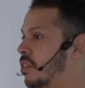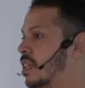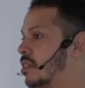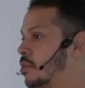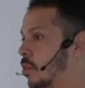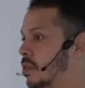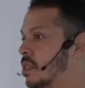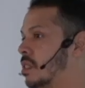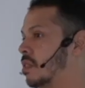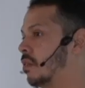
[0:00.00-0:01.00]
that is
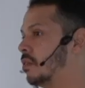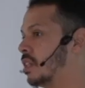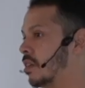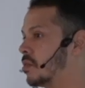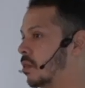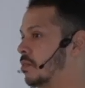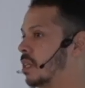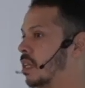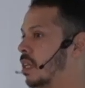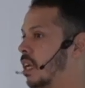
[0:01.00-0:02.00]
processed on JavaScript,
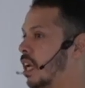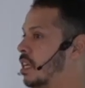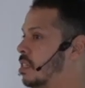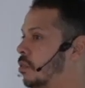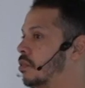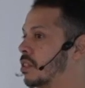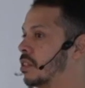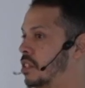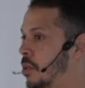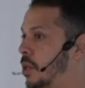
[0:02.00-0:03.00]
it is over the
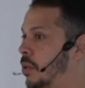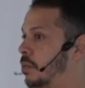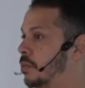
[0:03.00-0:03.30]
GPU.